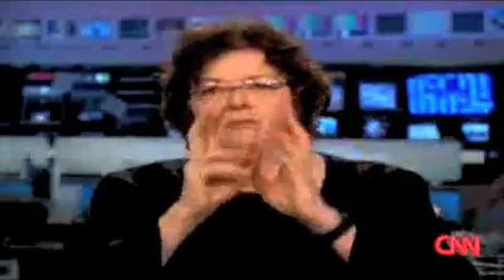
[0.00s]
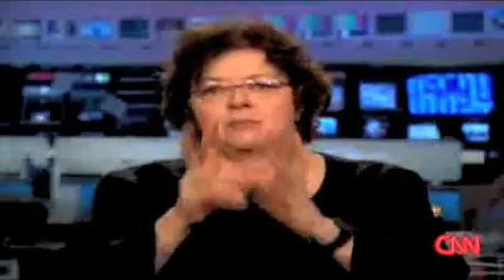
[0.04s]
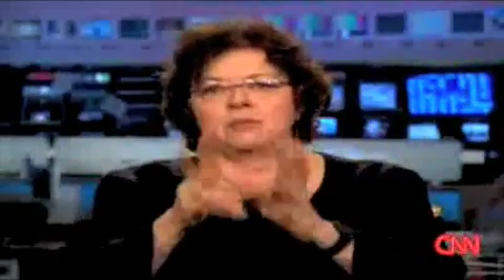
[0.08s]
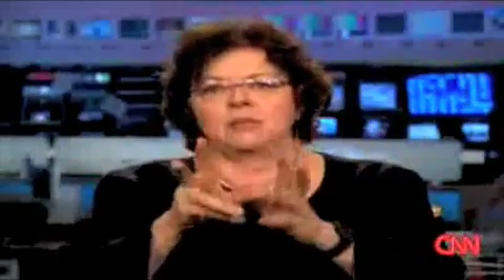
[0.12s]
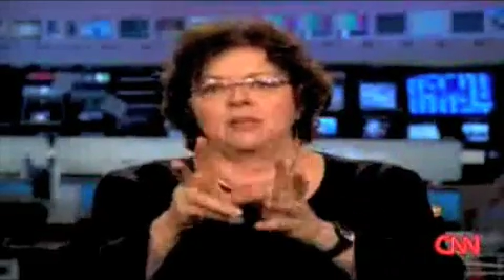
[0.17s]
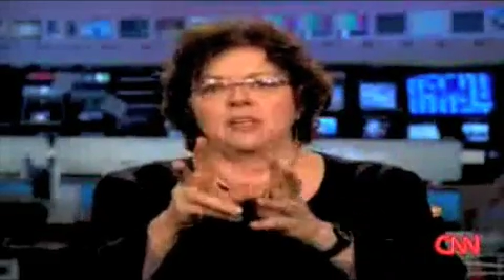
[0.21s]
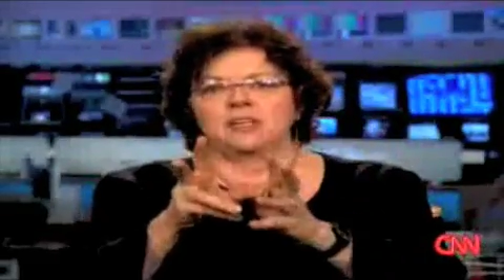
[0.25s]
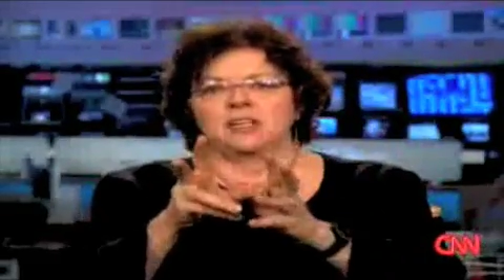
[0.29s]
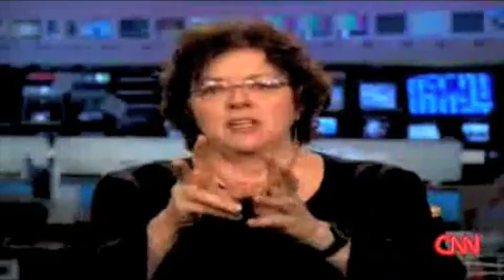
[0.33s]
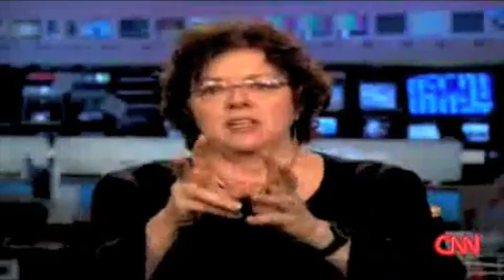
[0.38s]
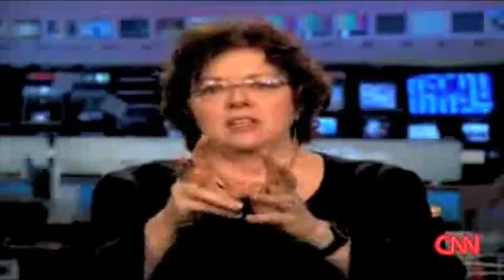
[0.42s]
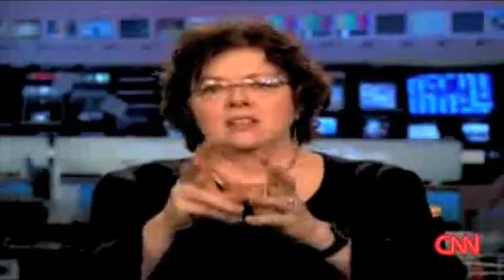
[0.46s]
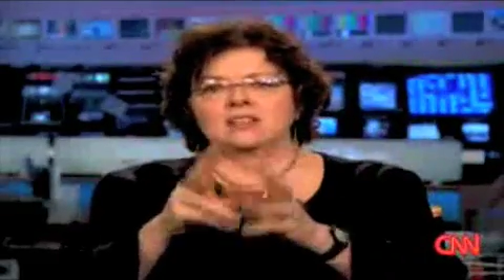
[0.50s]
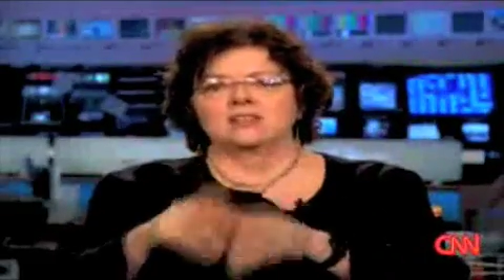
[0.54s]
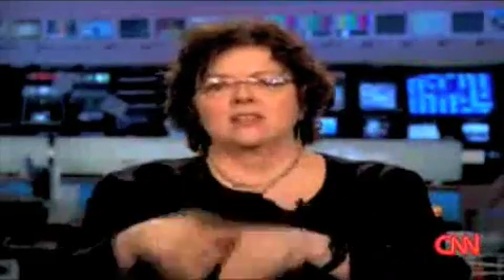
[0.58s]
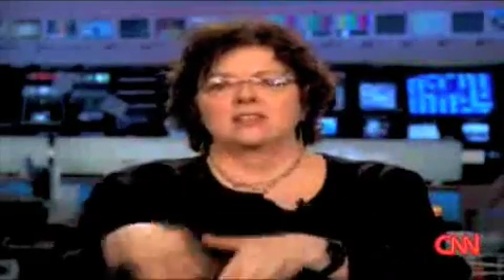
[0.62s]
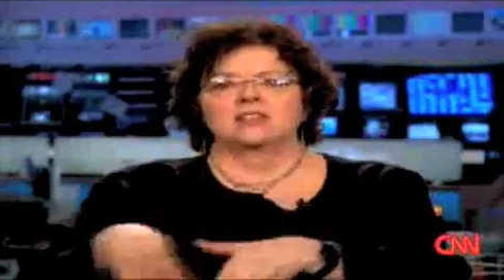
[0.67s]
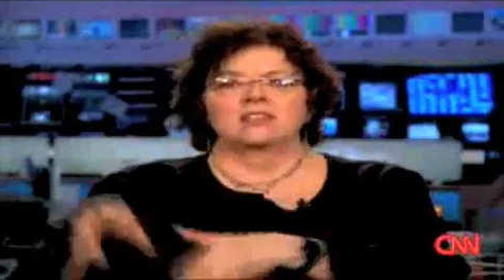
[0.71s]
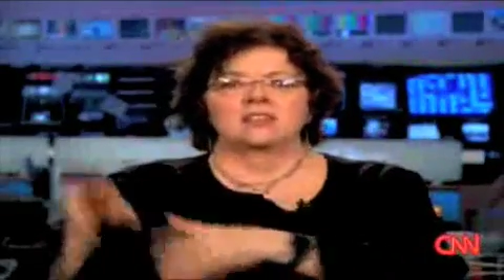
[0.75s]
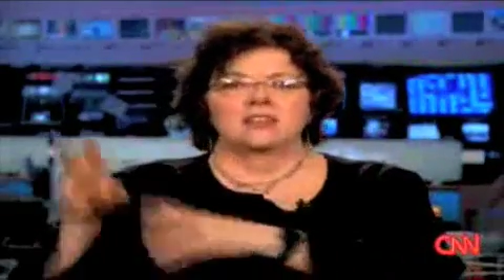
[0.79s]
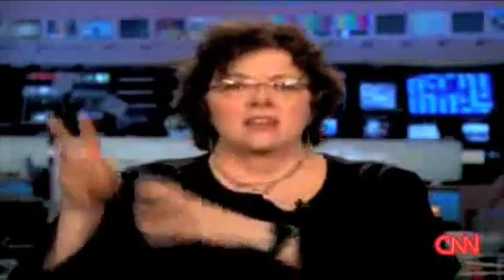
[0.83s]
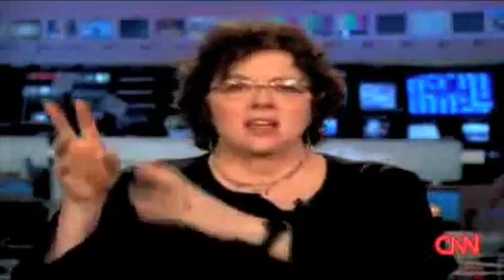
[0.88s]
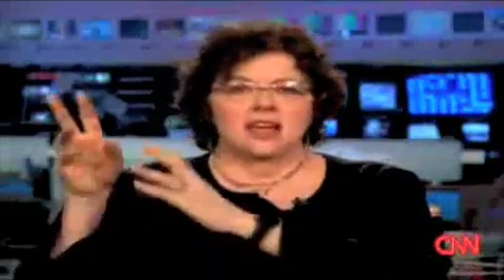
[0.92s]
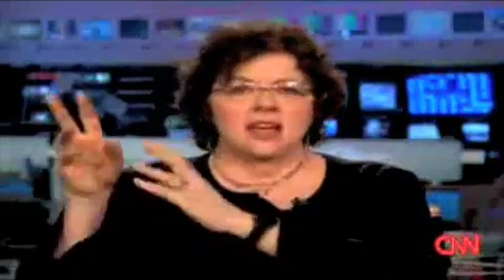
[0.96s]

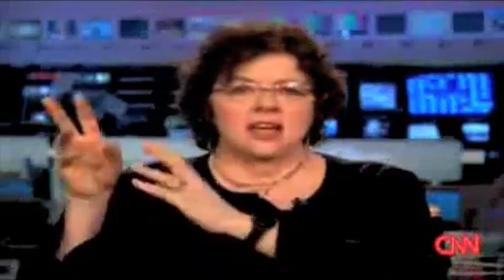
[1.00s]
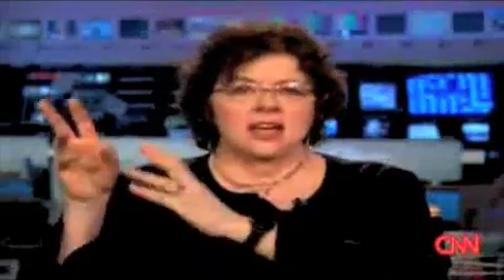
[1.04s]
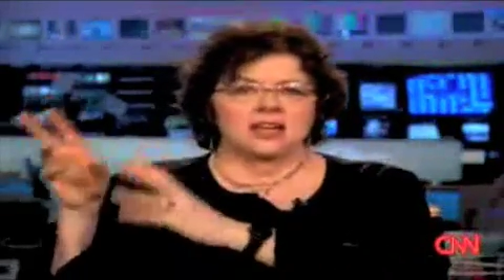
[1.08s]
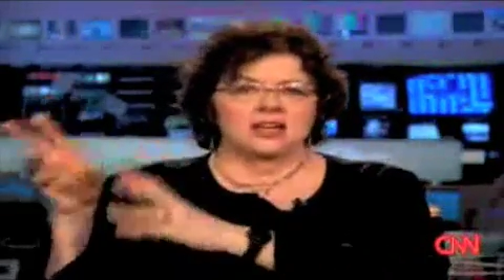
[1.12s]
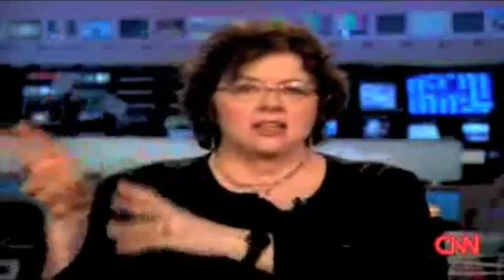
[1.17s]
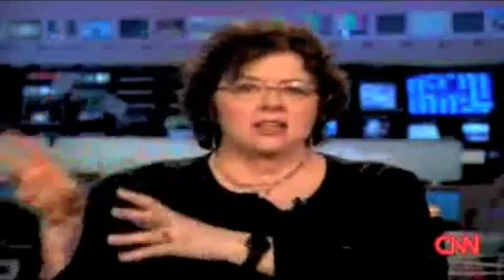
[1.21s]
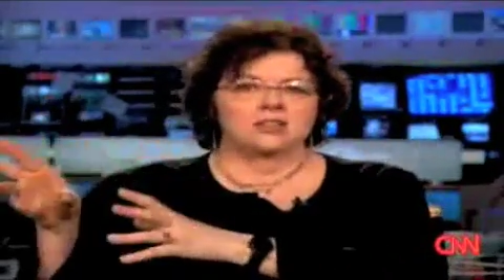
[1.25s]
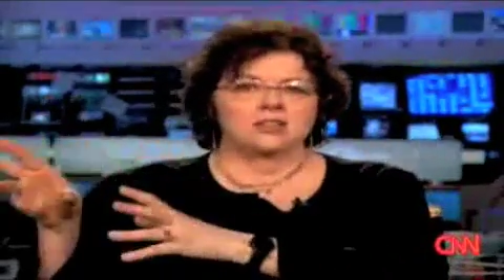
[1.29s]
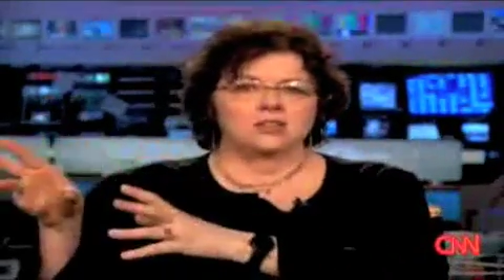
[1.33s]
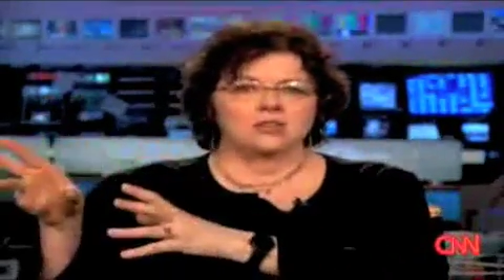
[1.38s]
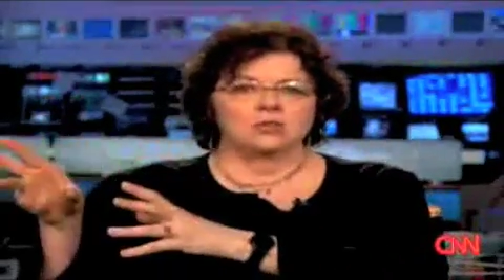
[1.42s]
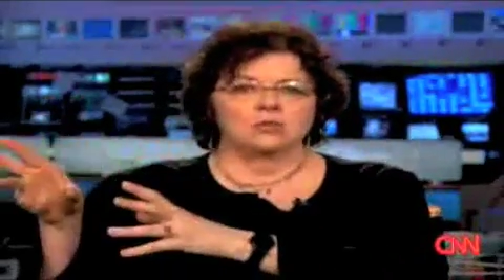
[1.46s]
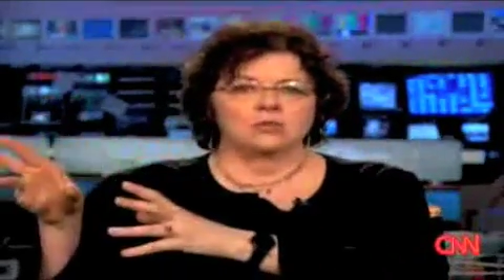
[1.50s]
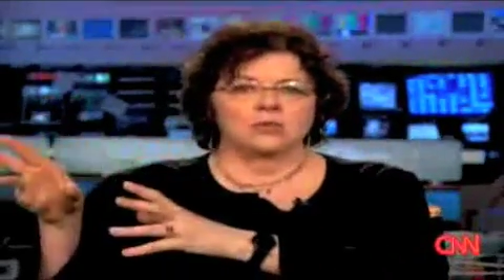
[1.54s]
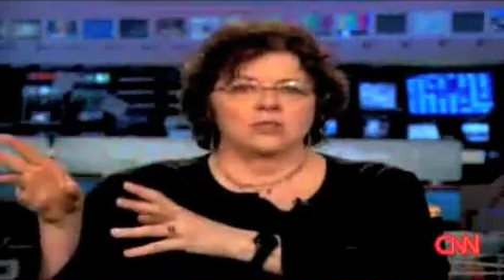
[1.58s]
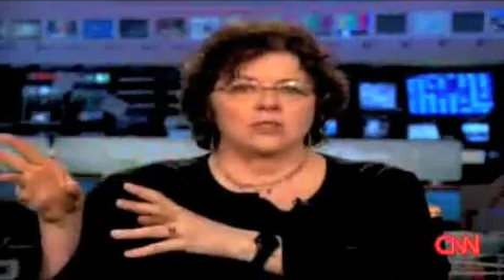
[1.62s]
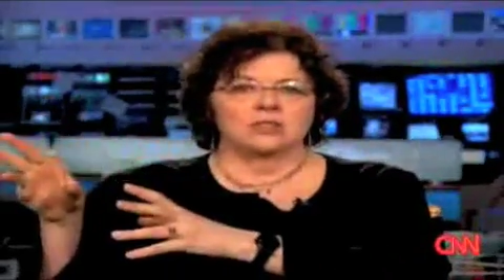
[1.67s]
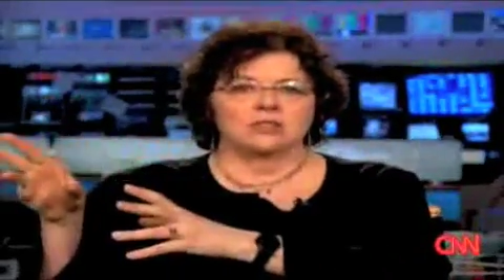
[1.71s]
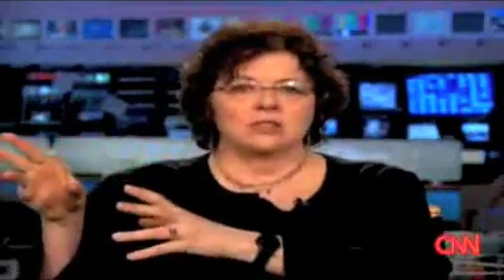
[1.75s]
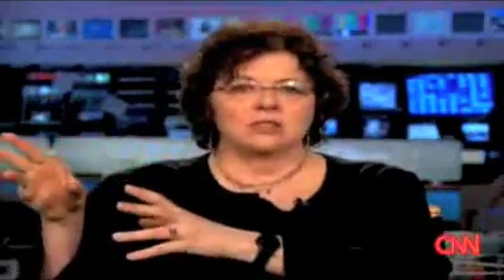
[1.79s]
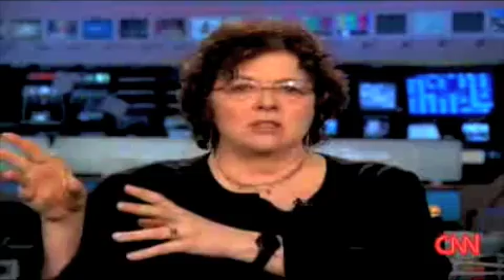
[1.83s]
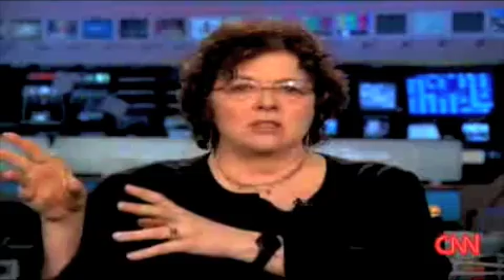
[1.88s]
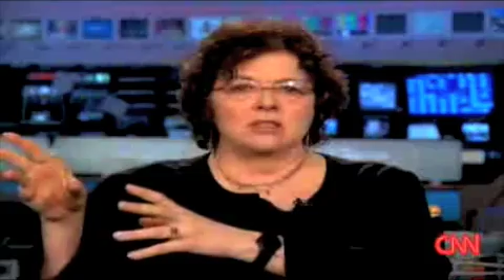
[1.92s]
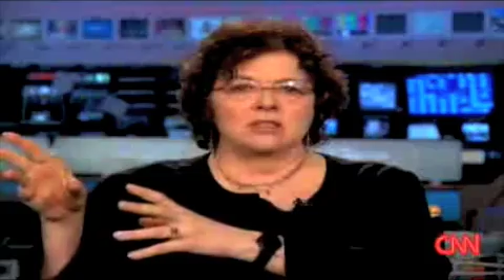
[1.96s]
pigs, and
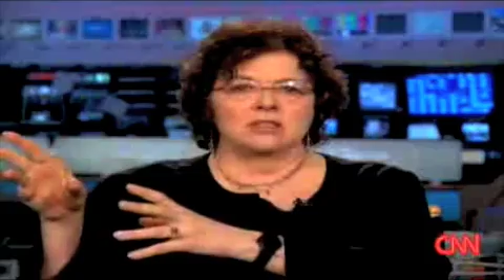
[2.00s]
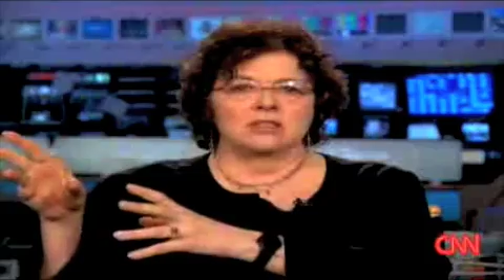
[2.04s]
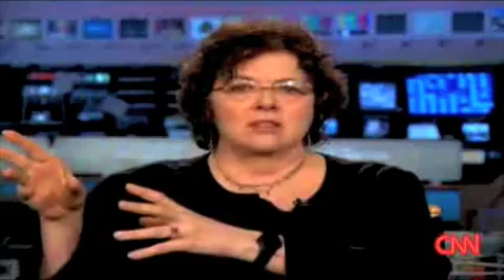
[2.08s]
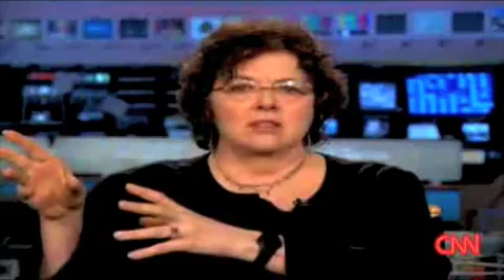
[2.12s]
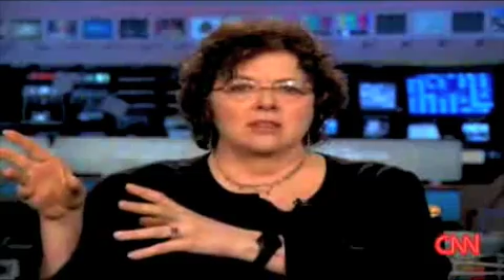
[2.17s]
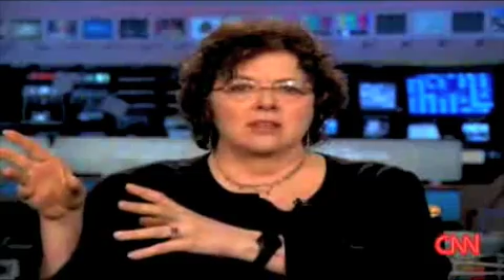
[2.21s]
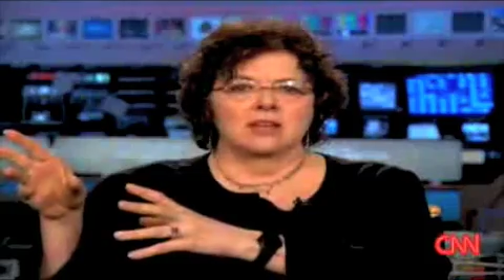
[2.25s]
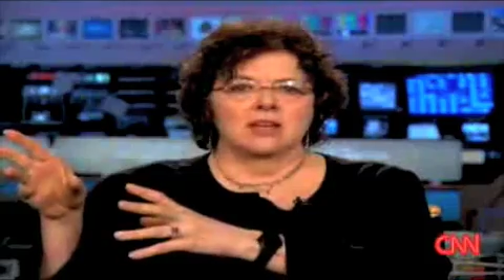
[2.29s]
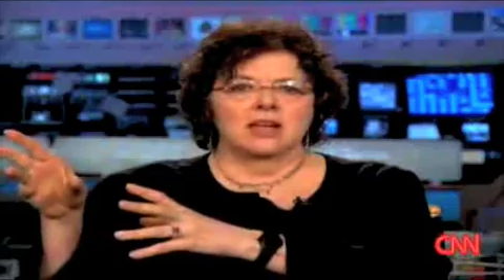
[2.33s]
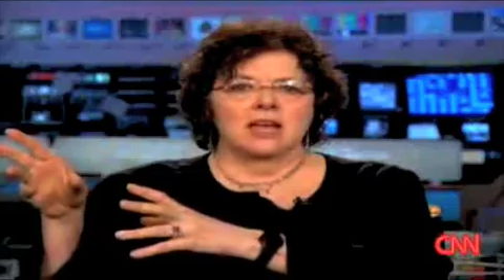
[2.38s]
humans